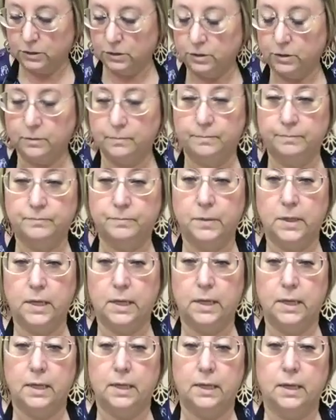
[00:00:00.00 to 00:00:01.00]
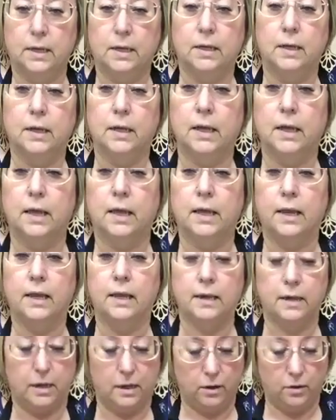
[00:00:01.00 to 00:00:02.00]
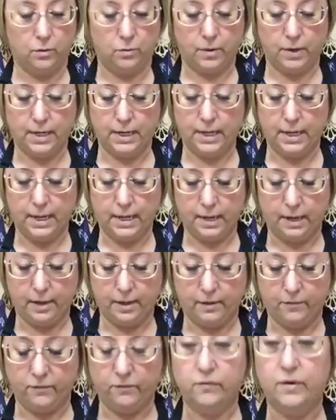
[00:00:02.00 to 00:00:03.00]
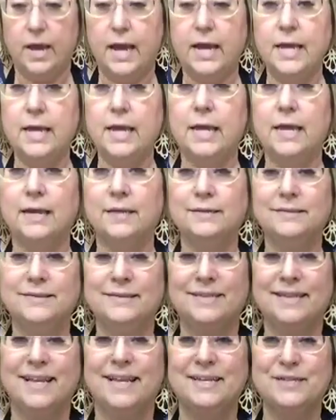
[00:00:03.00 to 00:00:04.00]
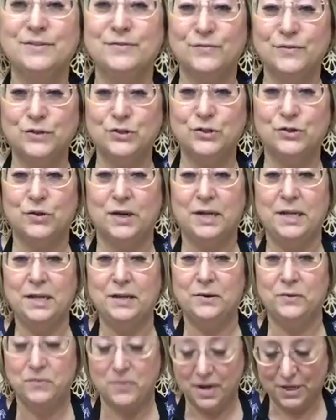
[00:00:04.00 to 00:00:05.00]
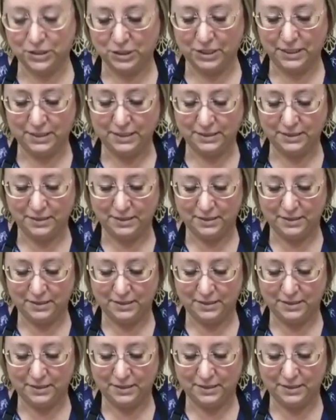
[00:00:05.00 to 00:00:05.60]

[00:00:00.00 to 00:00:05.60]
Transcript: Good. And I already have, hi Anne, thanks for joining and watching.